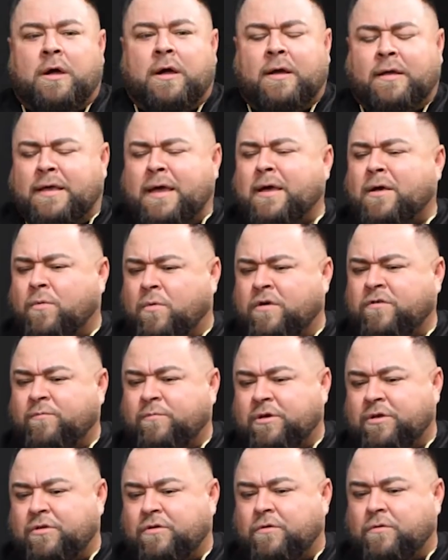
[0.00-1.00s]
yeah, it was
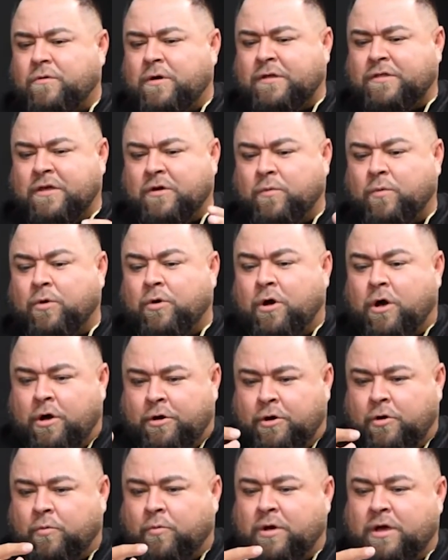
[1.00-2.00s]
me and you. I think we were
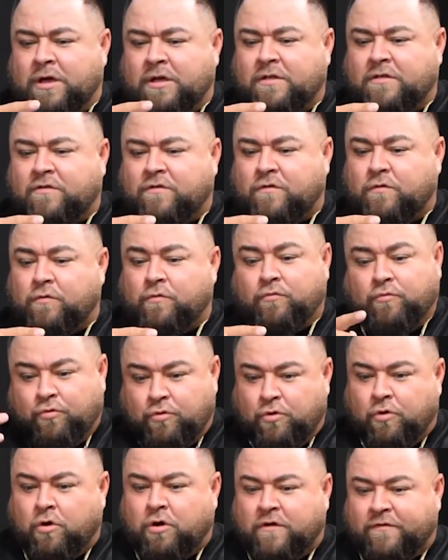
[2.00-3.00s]
on our way to New
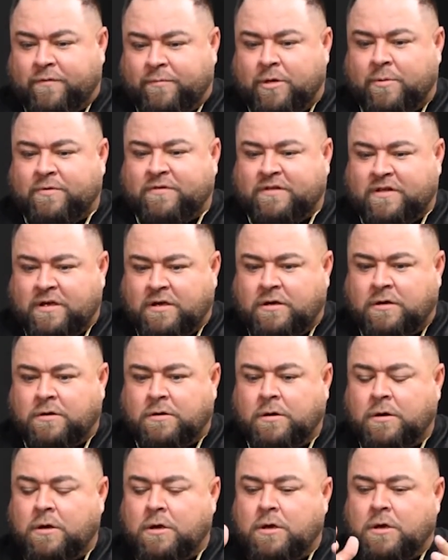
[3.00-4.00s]
York, if I'm not mistaken.
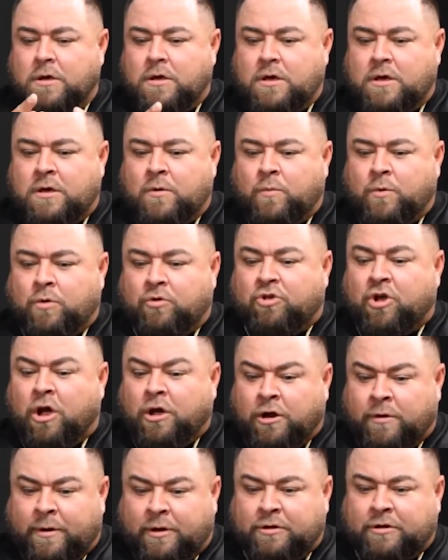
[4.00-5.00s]
And we were
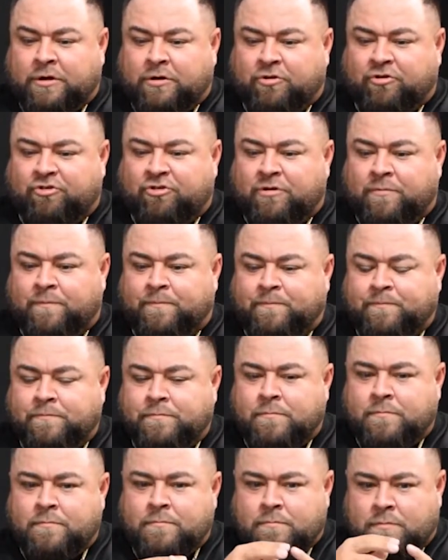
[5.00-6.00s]
talking about leadership.
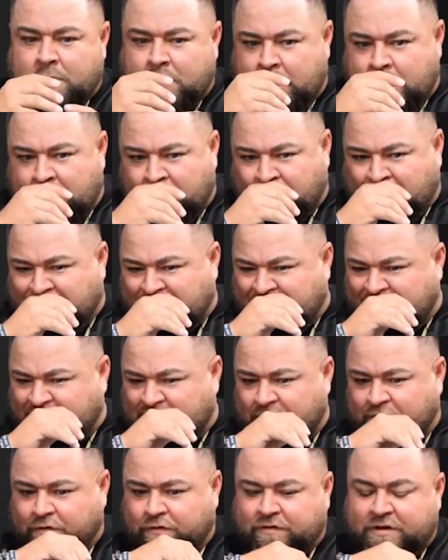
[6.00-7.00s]
And one of the
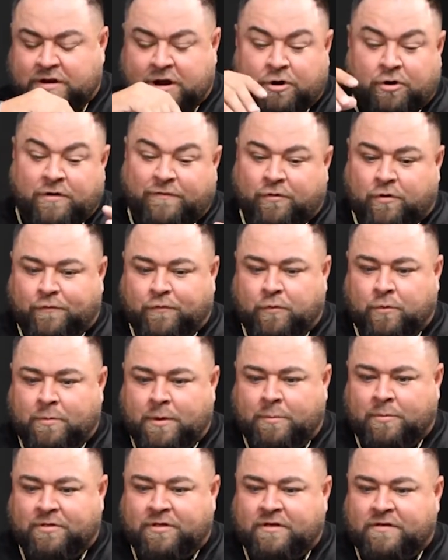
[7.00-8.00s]
things you said, I don't even know if you
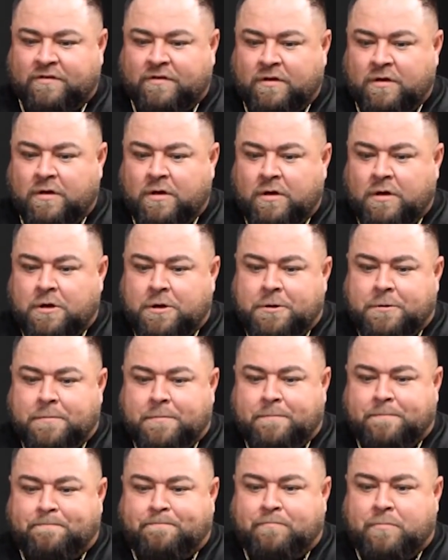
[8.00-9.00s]
remember this.
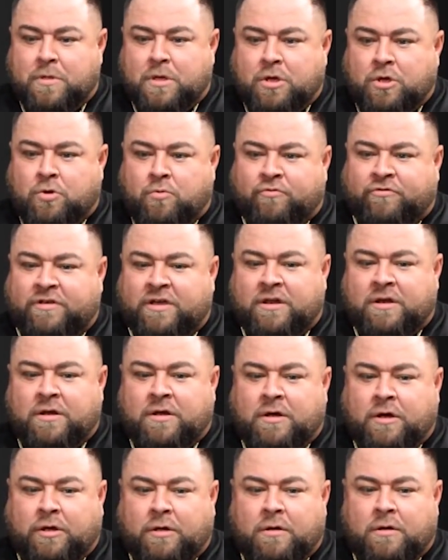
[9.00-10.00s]
You
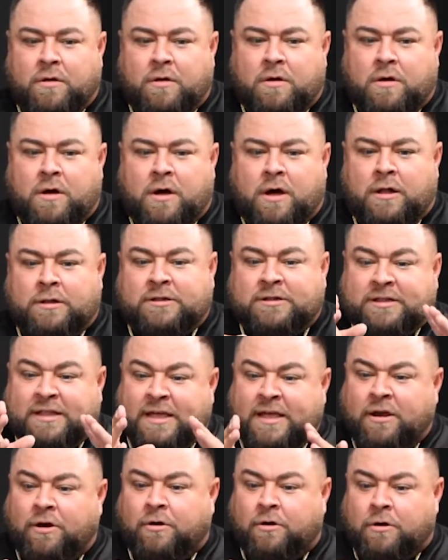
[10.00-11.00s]
said a
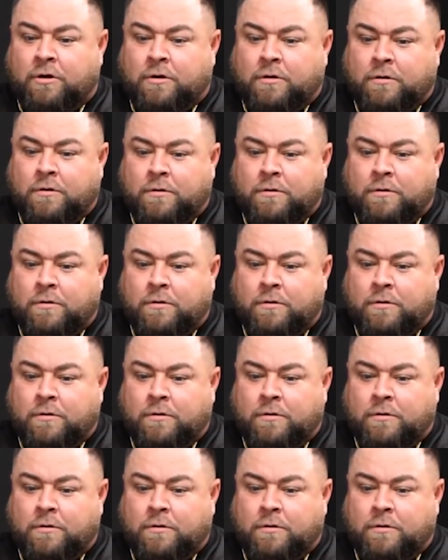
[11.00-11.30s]
leader